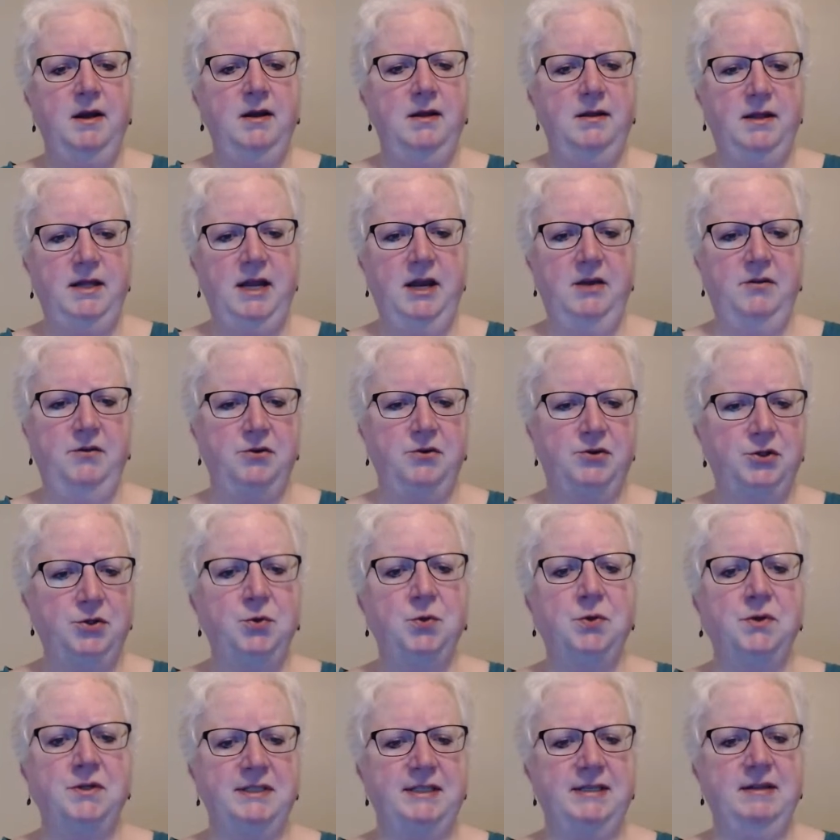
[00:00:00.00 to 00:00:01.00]
the other
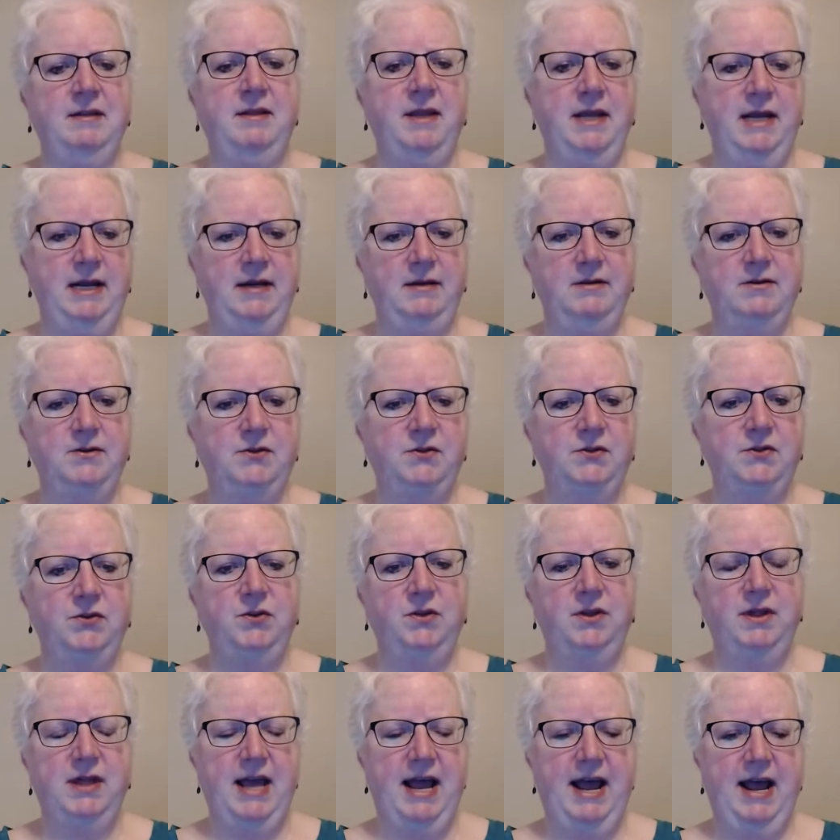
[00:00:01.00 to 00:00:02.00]
tools and things
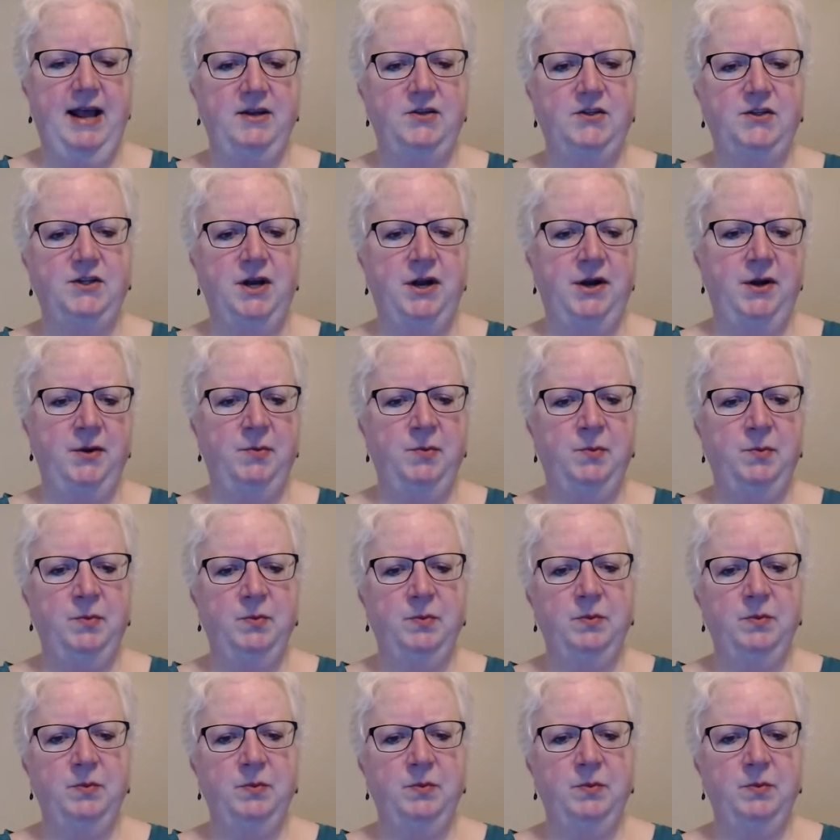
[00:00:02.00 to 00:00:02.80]
that are